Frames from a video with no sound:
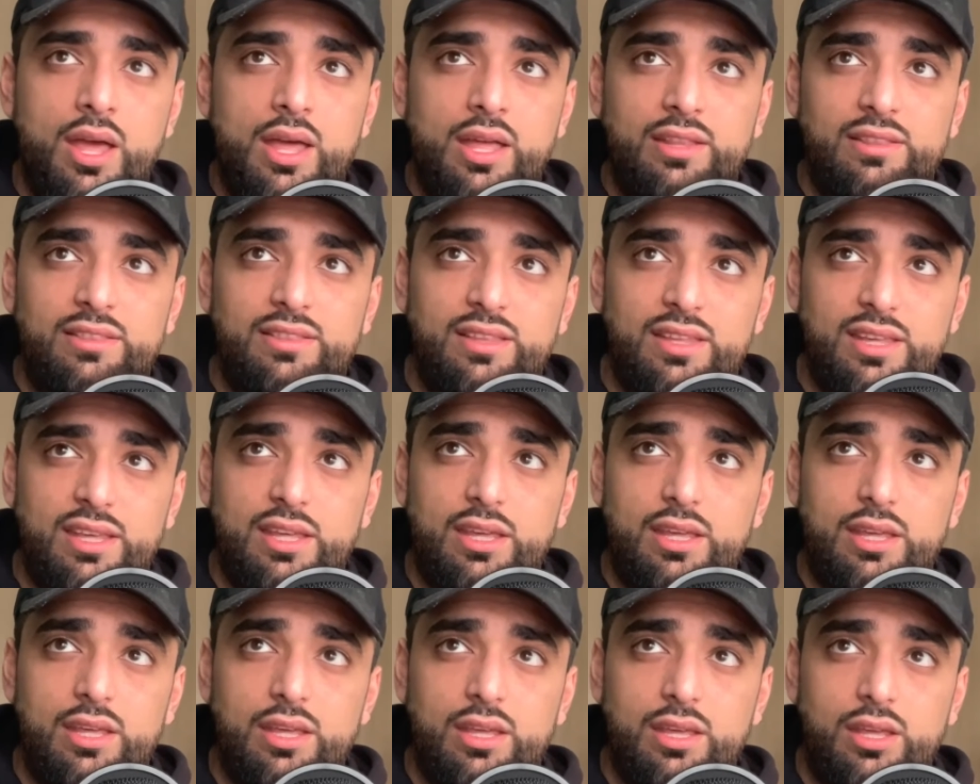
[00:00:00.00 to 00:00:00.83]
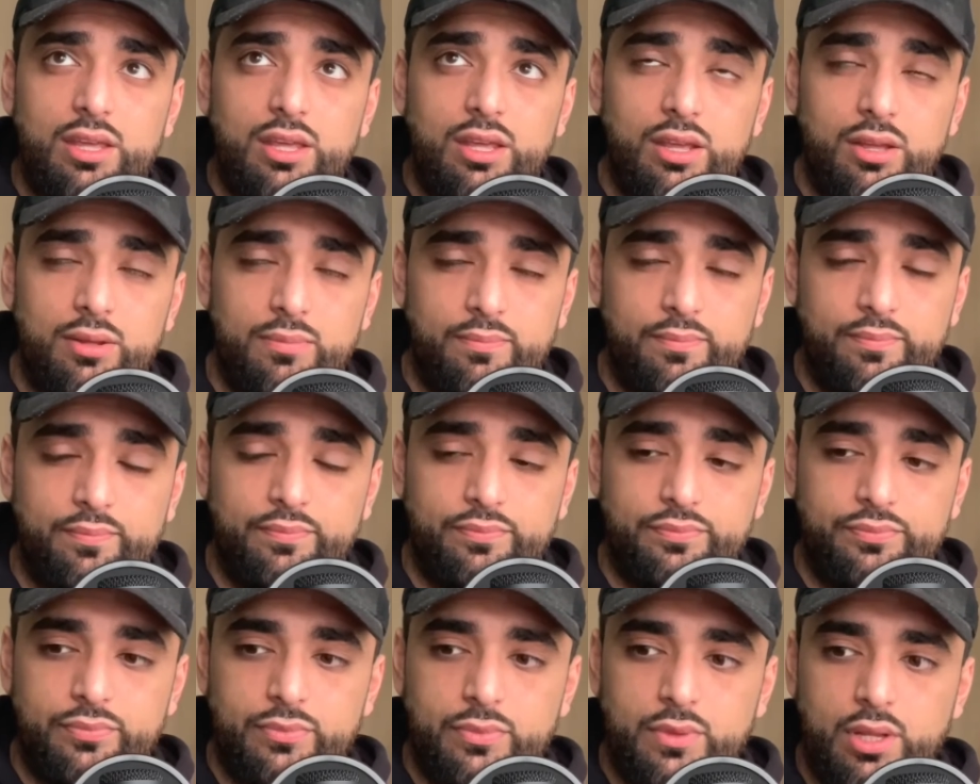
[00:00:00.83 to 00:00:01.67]
the
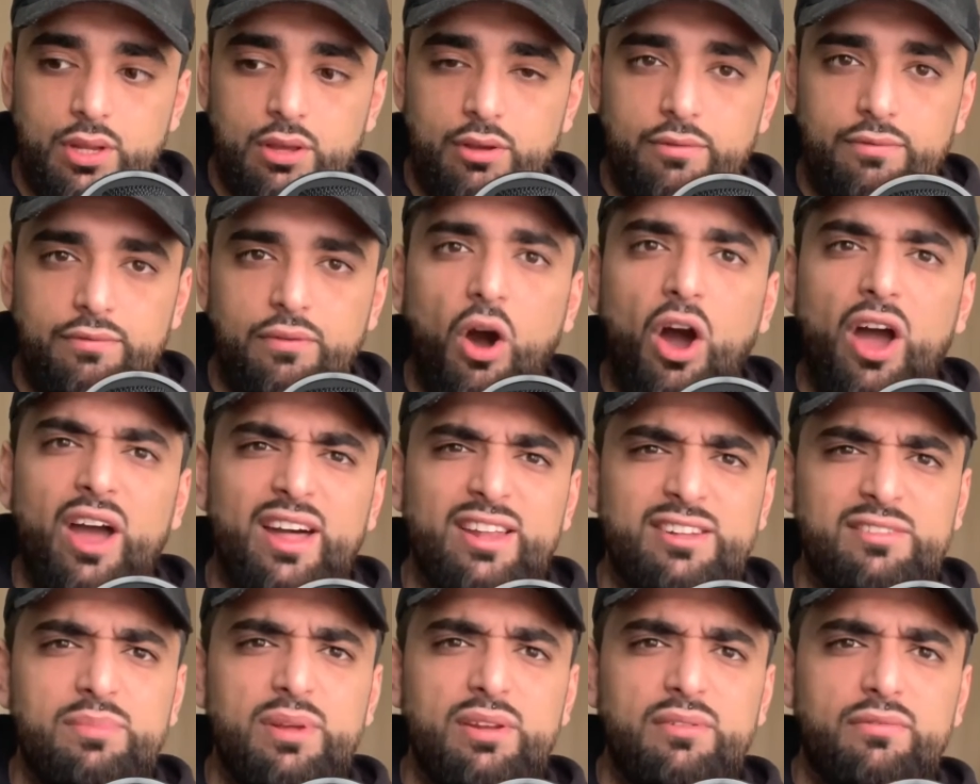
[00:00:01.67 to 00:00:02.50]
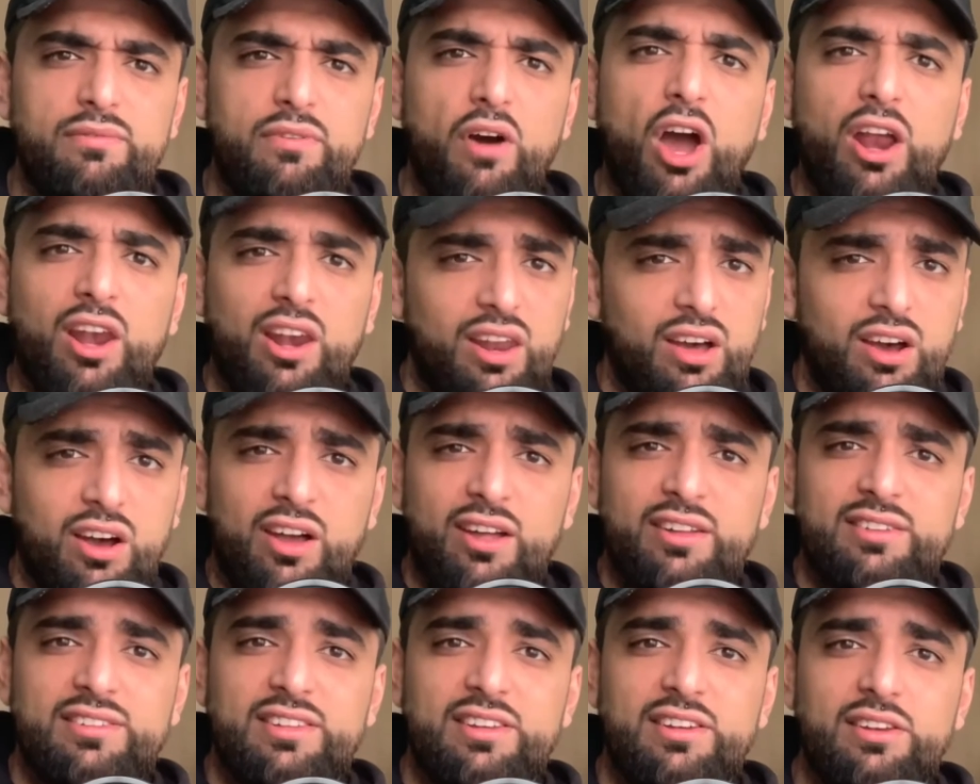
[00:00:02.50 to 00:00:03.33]
fight has been
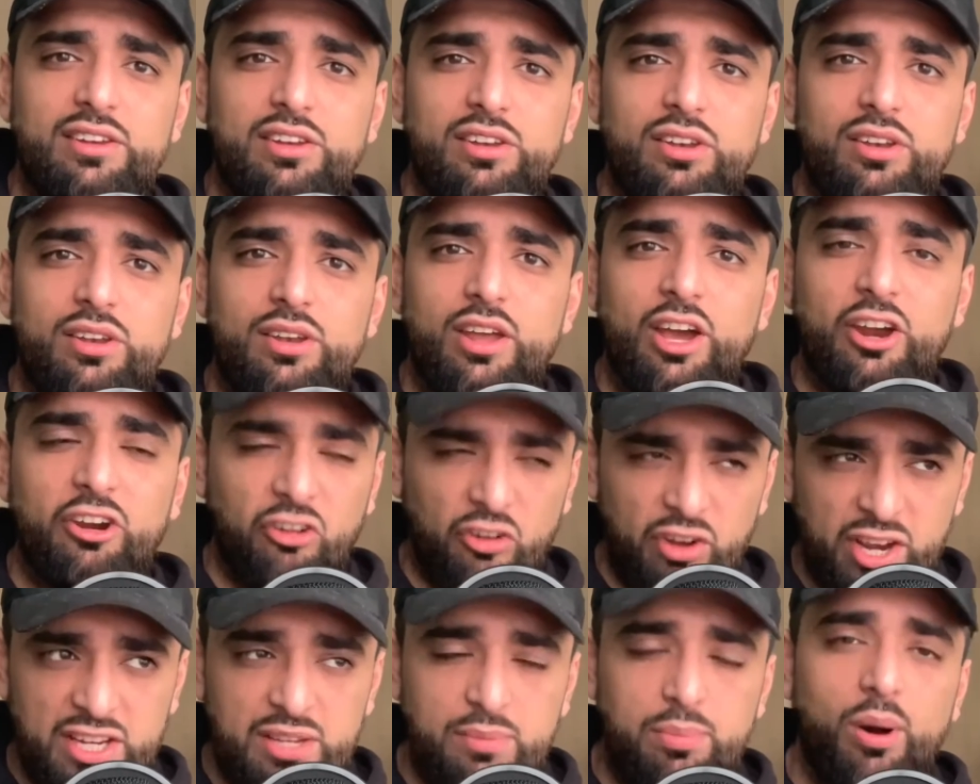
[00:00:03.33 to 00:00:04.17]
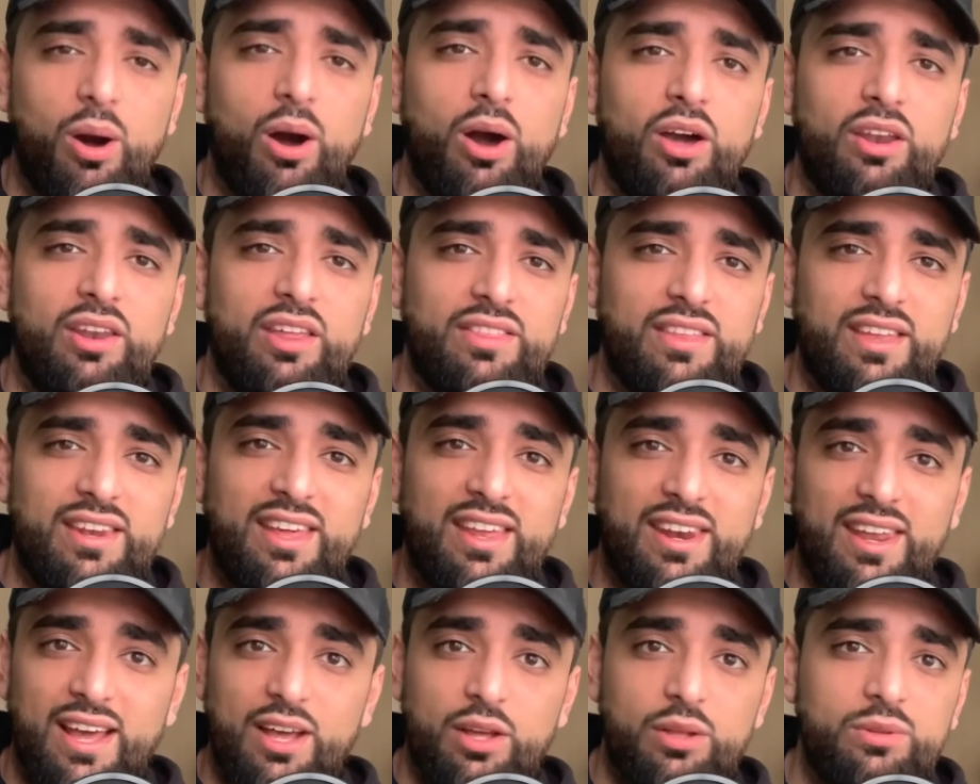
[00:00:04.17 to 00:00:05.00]
finalised and agreed upon and then
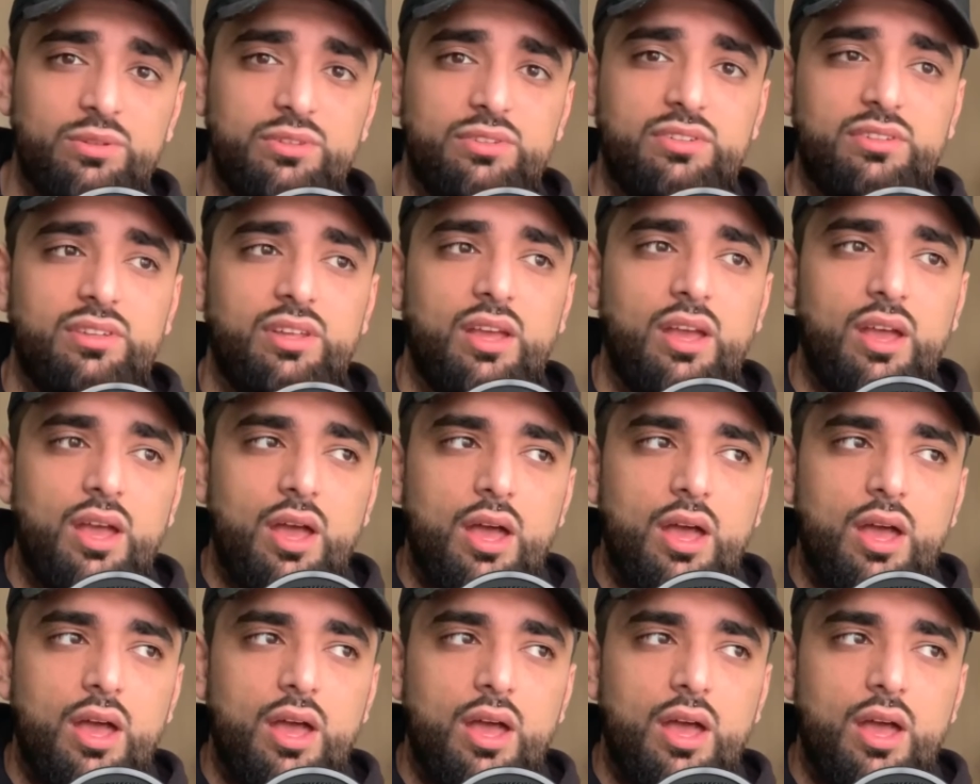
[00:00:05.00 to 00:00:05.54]
announced.